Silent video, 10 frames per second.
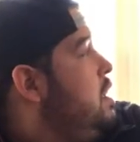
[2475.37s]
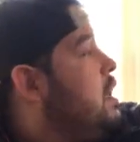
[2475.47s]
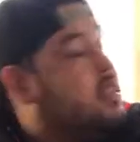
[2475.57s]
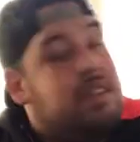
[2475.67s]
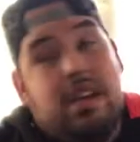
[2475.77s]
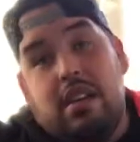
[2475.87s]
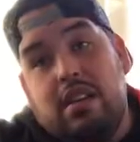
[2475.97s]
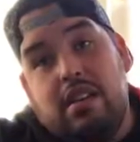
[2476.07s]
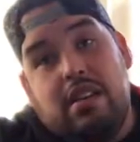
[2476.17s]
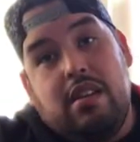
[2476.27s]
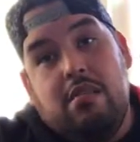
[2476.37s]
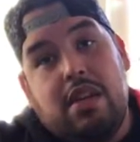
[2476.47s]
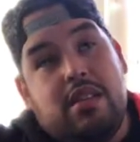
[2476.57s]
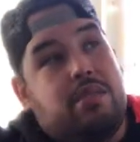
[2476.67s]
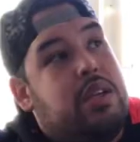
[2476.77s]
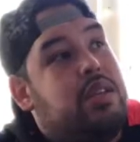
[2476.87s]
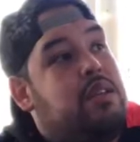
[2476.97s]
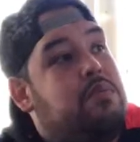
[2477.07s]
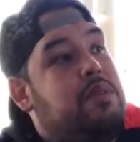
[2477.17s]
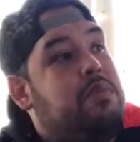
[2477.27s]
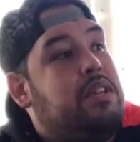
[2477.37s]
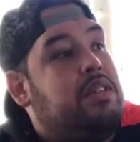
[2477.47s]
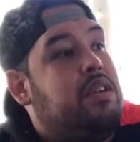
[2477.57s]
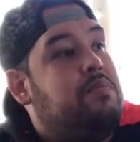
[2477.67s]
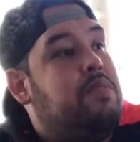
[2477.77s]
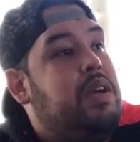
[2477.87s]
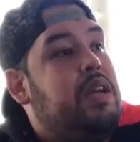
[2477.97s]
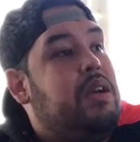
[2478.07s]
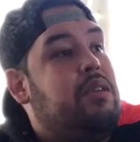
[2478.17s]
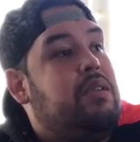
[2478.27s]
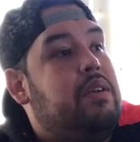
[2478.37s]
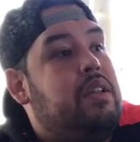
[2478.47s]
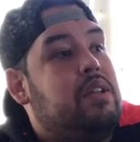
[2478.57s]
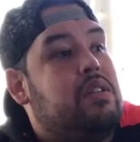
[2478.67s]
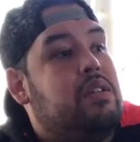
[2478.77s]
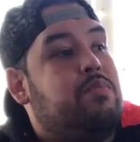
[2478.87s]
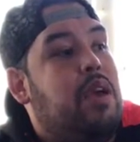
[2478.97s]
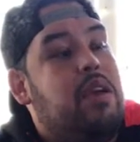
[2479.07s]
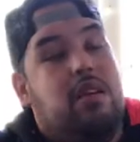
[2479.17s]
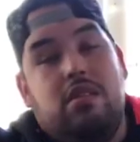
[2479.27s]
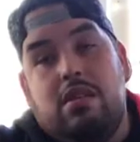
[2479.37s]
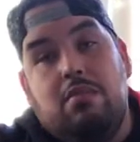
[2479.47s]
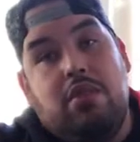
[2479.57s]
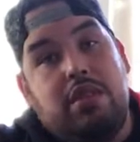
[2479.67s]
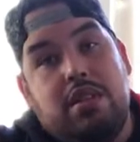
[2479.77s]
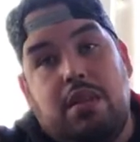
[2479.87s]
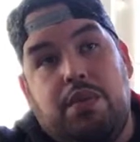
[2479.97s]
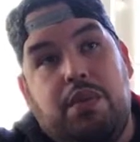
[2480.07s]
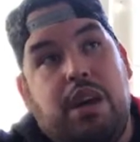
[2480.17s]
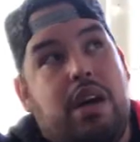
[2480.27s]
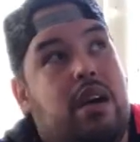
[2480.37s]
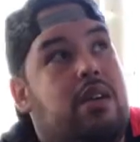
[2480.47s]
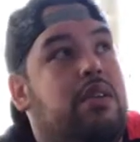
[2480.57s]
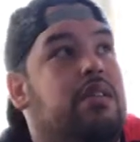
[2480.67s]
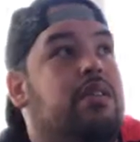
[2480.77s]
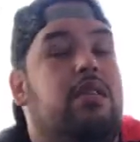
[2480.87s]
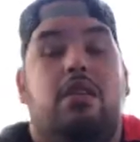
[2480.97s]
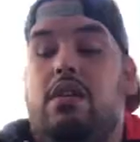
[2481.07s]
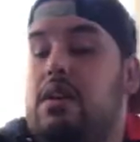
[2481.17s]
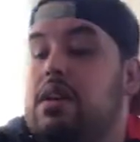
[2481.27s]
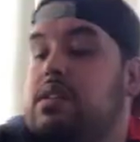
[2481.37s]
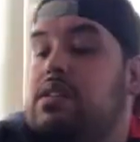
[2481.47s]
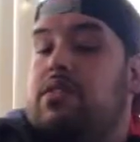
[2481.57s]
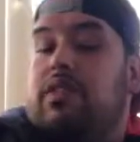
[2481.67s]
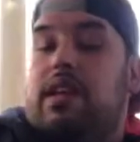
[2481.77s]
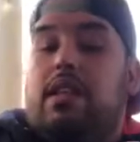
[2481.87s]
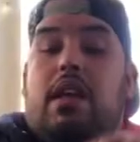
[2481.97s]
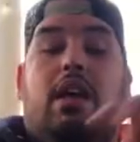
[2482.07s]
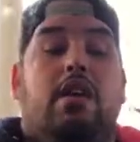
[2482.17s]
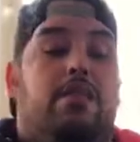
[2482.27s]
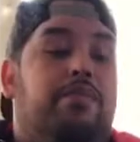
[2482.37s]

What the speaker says: Like I said, my display's a little bit messed up right now, and it's just because I'm moving stuff around and stuff like that.